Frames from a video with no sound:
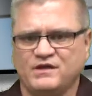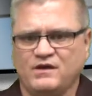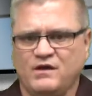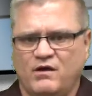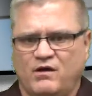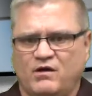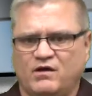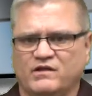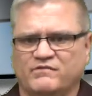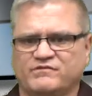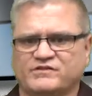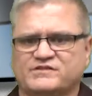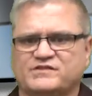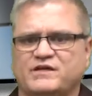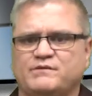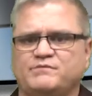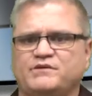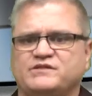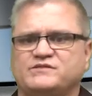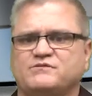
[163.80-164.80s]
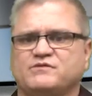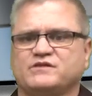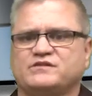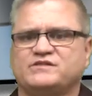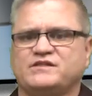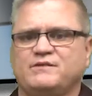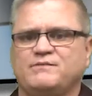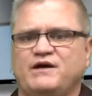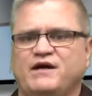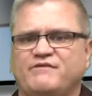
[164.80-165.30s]
All the sub-district
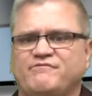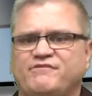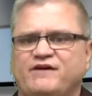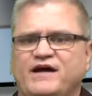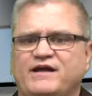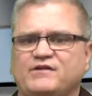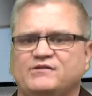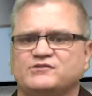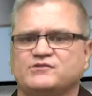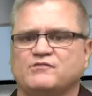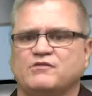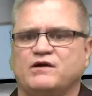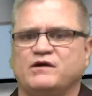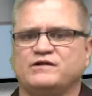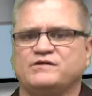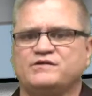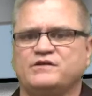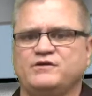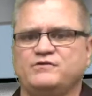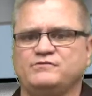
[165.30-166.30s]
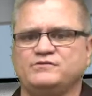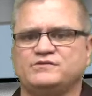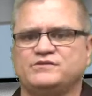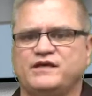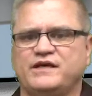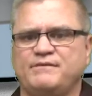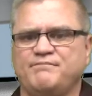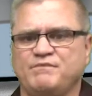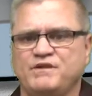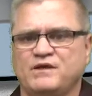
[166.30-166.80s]
semifinals are on
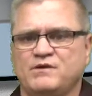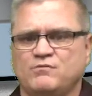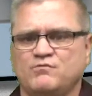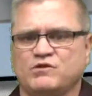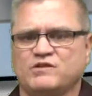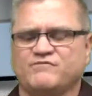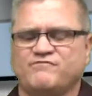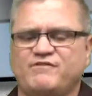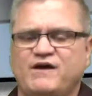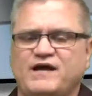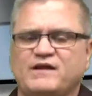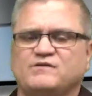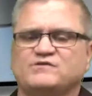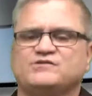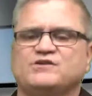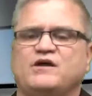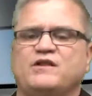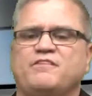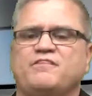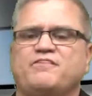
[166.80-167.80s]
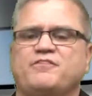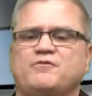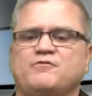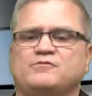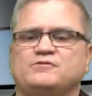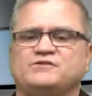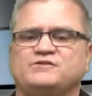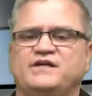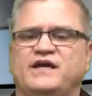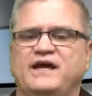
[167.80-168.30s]
Tuesday, with the finals on
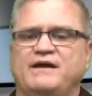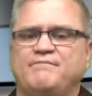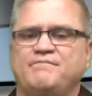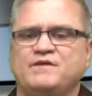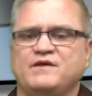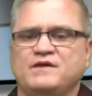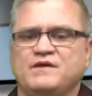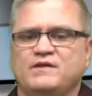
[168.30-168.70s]
Thursday.